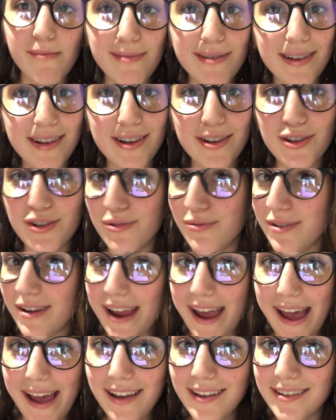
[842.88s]
me to do
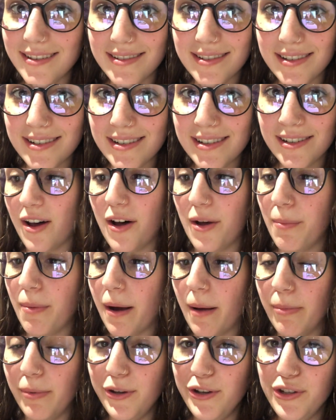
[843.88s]
next. I'll
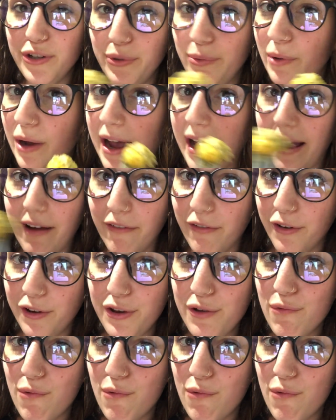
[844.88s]
probably do whatever you